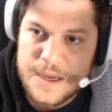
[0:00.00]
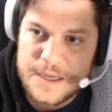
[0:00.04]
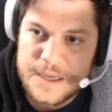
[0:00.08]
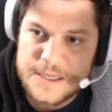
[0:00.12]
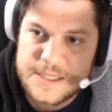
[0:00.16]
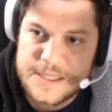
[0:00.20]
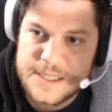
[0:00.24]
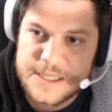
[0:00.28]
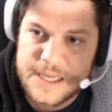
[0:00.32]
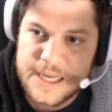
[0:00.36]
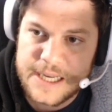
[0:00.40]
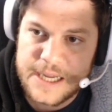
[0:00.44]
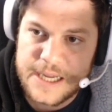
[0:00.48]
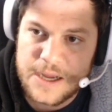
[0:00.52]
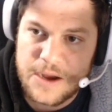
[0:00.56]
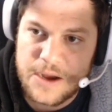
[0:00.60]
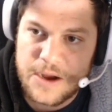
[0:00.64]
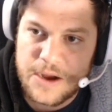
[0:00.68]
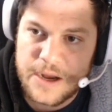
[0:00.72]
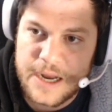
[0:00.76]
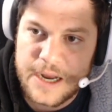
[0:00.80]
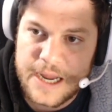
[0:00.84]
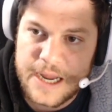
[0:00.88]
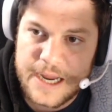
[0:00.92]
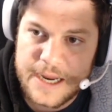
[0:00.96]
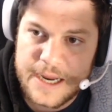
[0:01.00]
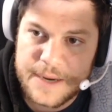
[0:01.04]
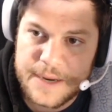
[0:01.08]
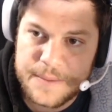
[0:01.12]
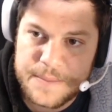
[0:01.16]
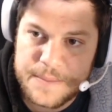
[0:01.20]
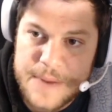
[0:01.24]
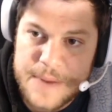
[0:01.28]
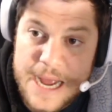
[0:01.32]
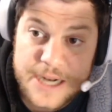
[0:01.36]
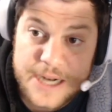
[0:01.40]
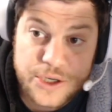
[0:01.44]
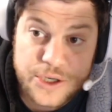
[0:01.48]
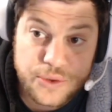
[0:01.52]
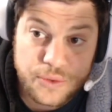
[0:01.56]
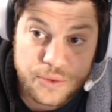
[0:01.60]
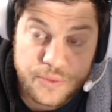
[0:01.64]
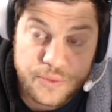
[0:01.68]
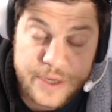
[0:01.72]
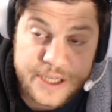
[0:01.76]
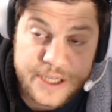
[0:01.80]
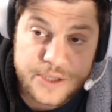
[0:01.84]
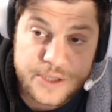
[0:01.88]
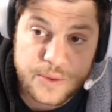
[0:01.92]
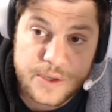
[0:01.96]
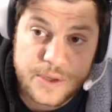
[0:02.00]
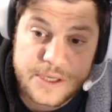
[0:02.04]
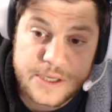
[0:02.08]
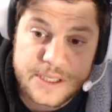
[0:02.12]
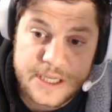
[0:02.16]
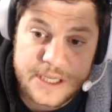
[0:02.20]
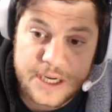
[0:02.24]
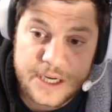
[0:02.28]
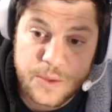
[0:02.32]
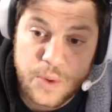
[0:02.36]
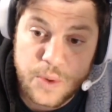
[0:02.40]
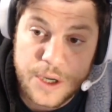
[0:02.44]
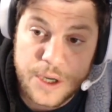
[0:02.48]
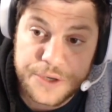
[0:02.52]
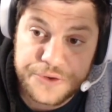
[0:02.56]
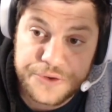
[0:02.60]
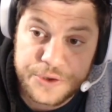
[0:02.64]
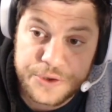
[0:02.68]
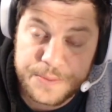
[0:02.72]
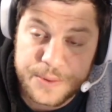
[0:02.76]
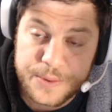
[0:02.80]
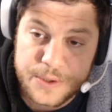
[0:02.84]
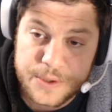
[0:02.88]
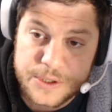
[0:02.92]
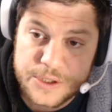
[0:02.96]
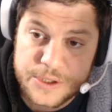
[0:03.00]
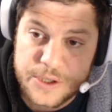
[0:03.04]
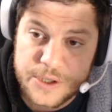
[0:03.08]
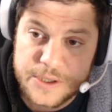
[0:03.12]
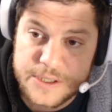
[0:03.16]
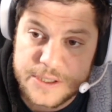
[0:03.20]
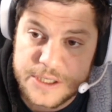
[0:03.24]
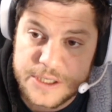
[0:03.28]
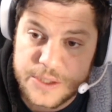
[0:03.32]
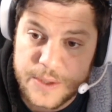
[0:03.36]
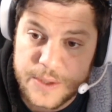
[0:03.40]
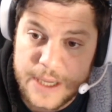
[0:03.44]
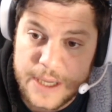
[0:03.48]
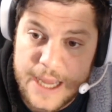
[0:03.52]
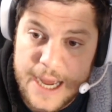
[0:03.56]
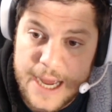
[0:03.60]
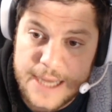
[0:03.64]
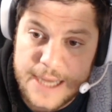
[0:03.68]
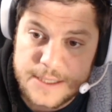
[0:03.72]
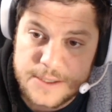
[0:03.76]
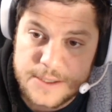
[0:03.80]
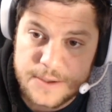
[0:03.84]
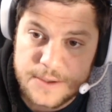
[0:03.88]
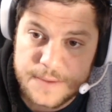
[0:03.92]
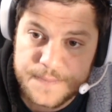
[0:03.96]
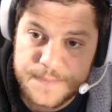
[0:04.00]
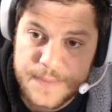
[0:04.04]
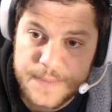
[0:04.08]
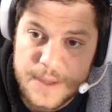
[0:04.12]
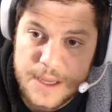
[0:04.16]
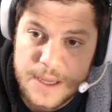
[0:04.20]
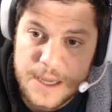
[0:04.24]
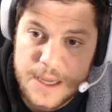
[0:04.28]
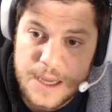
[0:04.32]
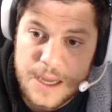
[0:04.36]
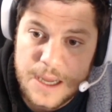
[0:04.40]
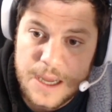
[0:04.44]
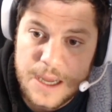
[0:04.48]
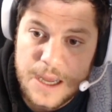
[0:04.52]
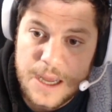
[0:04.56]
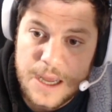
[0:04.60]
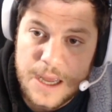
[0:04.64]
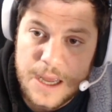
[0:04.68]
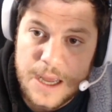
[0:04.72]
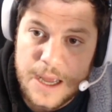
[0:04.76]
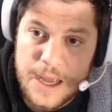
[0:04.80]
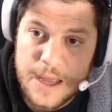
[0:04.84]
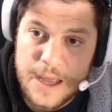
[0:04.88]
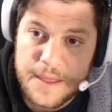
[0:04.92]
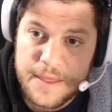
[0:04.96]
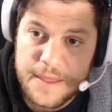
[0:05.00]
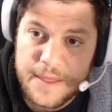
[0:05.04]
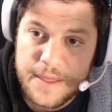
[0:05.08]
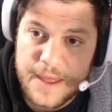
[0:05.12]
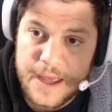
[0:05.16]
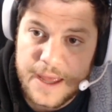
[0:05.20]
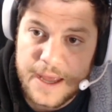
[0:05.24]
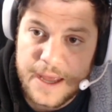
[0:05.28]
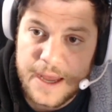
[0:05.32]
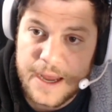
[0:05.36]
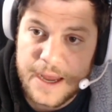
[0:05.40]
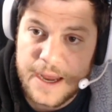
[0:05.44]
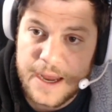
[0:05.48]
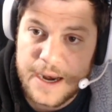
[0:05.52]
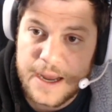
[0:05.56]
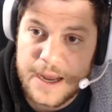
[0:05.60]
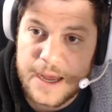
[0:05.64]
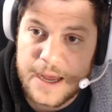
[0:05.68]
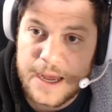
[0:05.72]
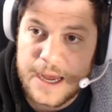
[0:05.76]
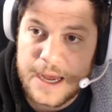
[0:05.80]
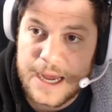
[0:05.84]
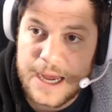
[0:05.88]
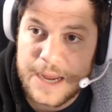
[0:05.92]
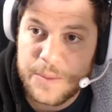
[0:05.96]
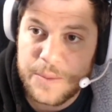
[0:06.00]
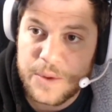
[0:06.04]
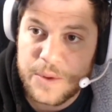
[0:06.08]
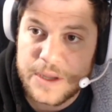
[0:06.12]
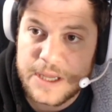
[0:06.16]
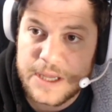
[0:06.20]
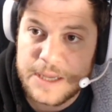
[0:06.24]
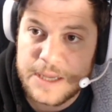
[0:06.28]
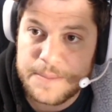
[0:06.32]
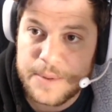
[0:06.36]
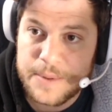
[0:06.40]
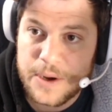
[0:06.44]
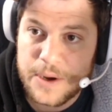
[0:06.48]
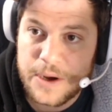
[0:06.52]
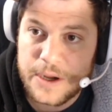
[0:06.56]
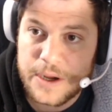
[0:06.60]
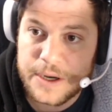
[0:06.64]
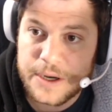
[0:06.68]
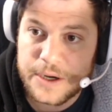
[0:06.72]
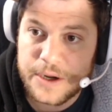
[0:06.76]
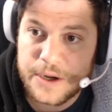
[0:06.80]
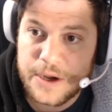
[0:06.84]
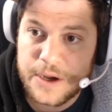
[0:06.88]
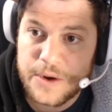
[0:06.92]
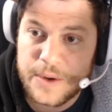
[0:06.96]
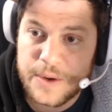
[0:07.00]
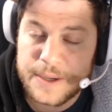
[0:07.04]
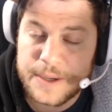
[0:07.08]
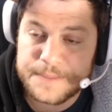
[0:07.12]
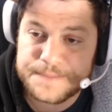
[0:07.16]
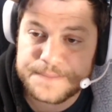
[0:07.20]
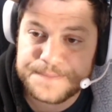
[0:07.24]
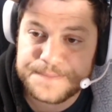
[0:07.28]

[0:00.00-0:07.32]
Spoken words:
city on a natural resource, it quadruples, turns into a castle, and then I will keep on going.